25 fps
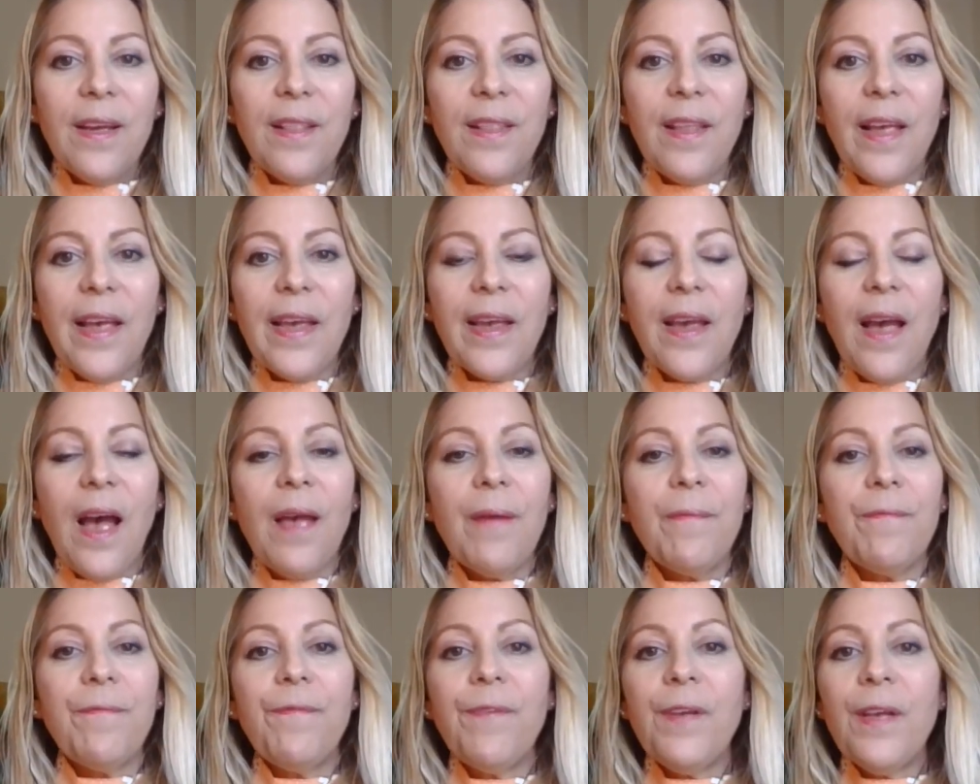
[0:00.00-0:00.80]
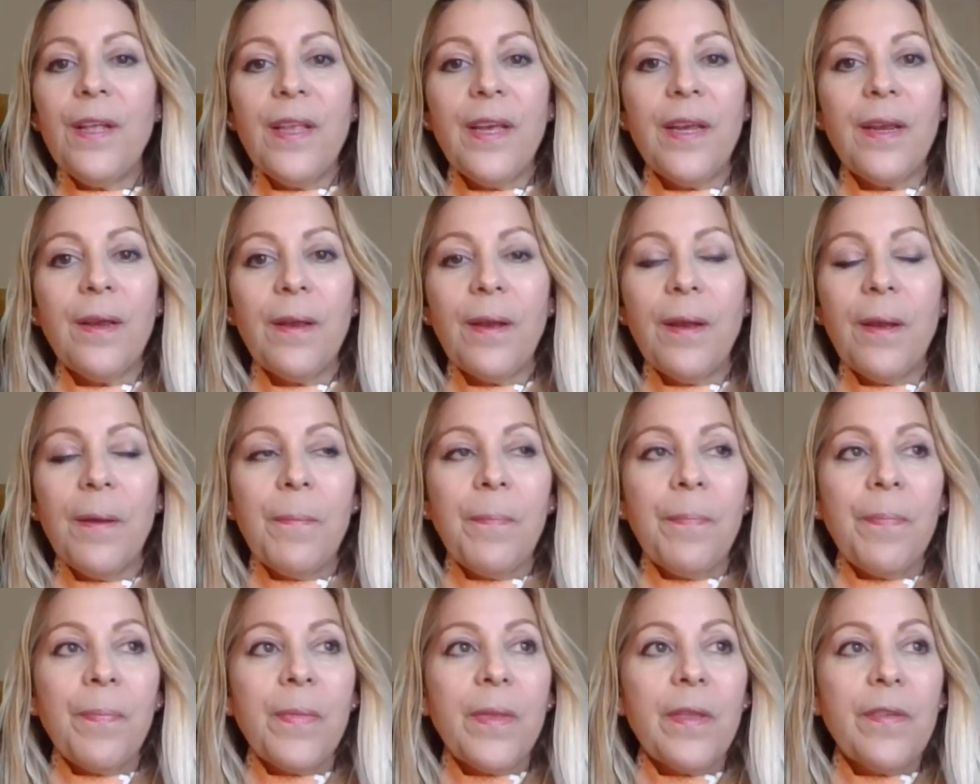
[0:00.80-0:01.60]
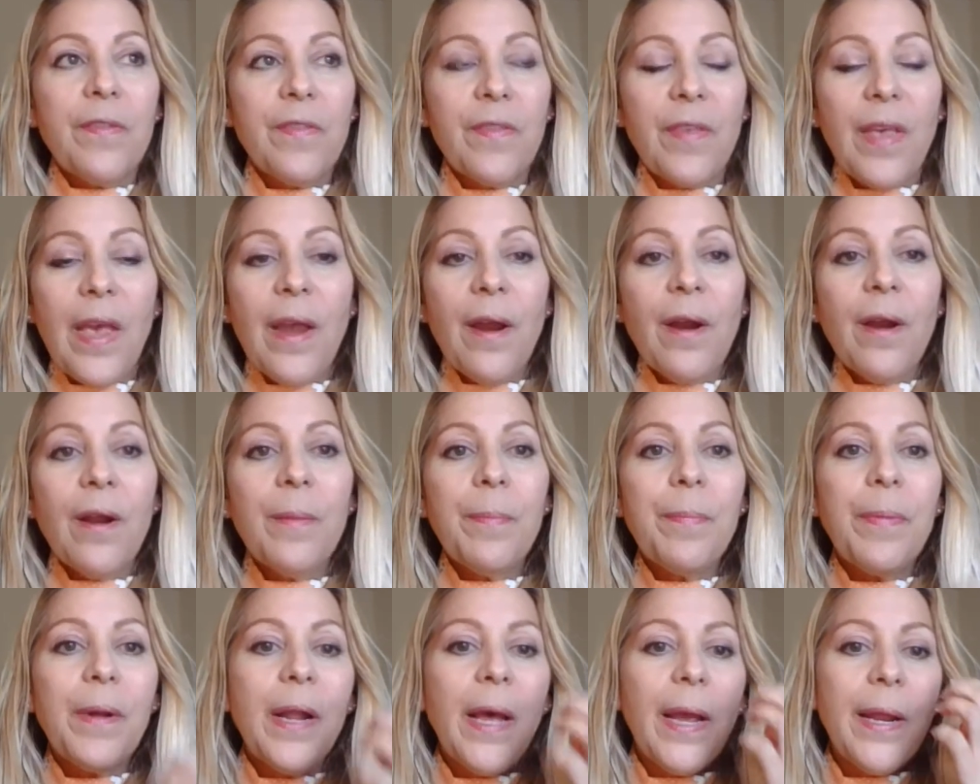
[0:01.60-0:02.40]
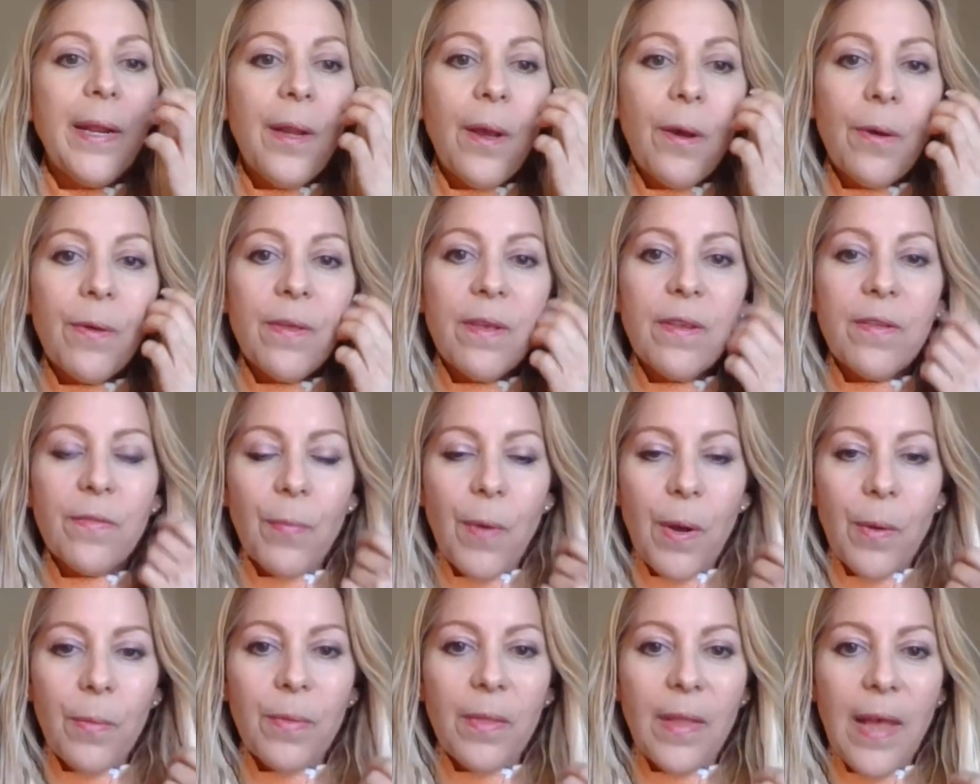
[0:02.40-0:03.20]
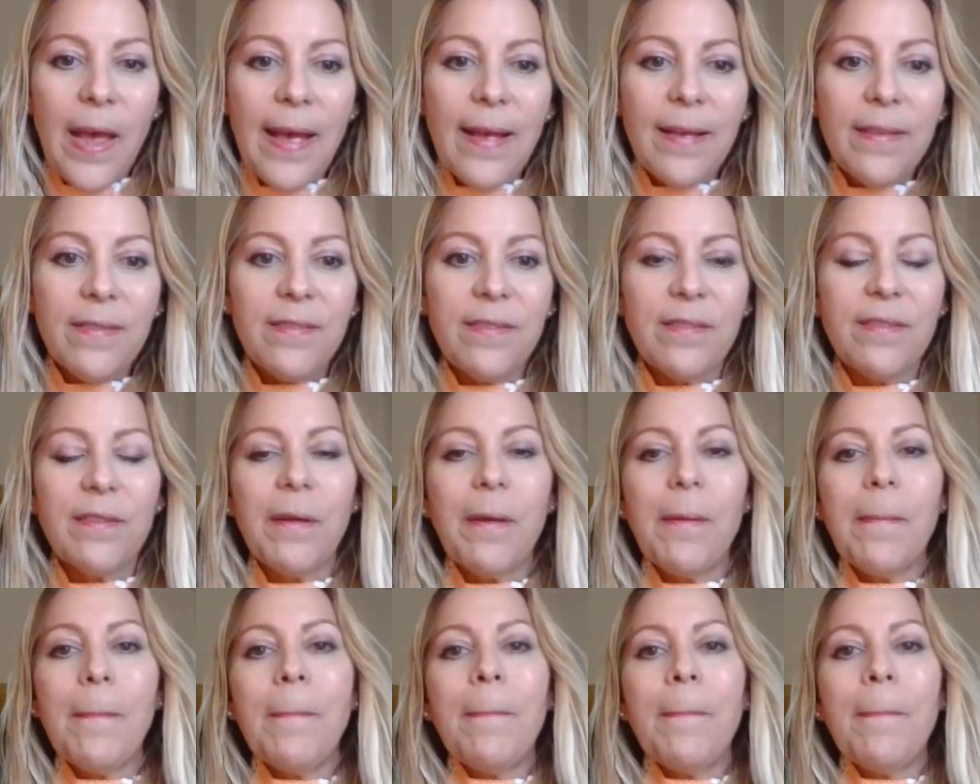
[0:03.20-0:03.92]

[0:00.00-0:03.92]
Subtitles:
Like, I'm feeling scared, but I know this won't last.